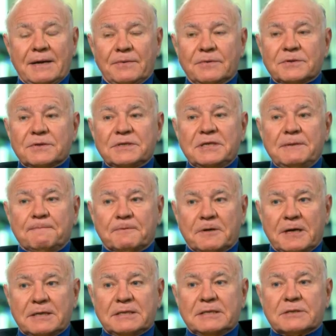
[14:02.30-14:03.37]
I also see
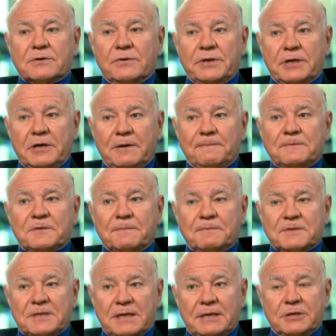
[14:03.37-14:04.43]
prices going up
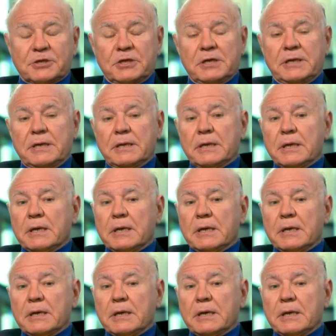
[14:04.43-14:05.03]
substantially.